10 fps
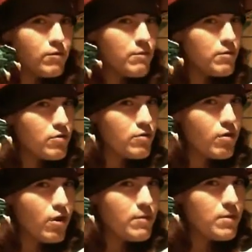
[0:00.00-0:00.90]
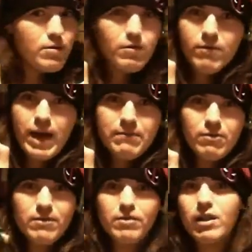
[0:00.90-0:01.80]
one we should start off with is the
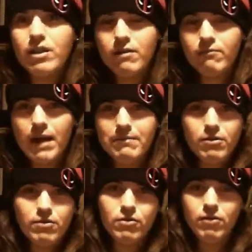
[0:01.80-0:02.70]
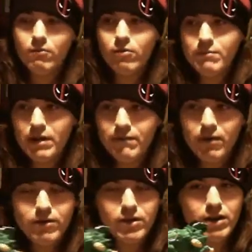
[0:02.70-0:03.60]
Raptor, because I like Raptors and they're one of my
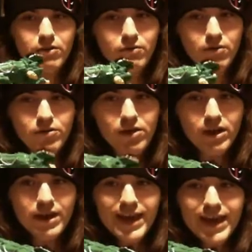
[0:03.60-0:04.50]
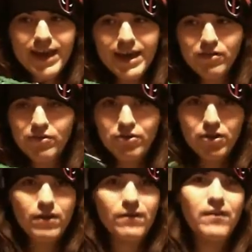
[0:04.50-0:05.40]
favorite dinosaurs. And
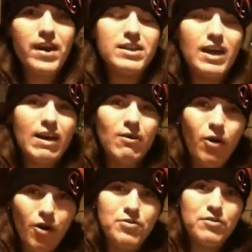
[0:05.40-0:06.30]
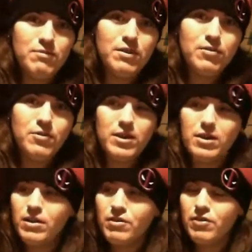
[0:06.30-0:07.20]
considering the fact that how awesome this thing
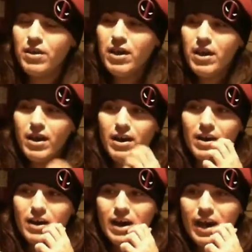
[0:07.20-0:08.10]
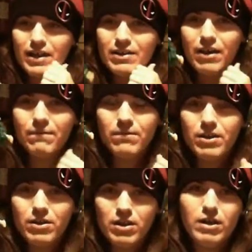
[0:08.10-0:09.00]
is, I
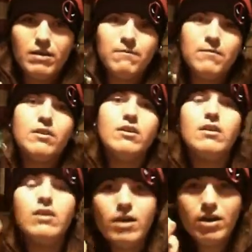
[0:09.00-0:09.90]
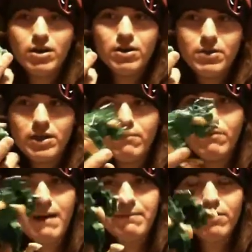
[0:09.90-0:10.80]
definitely loved the
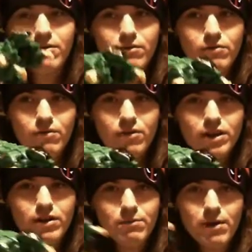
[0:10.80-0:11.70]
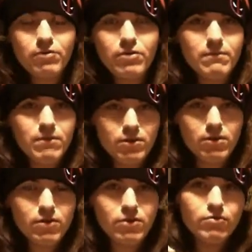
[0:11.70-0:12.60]
Raptor Zord, especially even
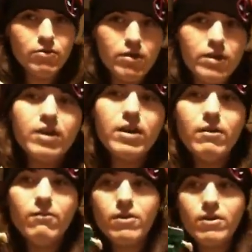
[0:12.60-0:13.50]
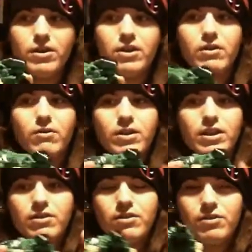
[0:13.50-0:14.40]
Kyoryuger, where, you know,
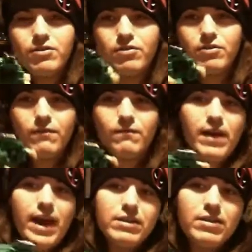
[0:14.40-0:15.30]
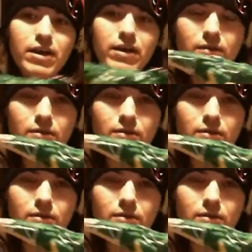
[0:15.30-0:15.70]
it just the fact that,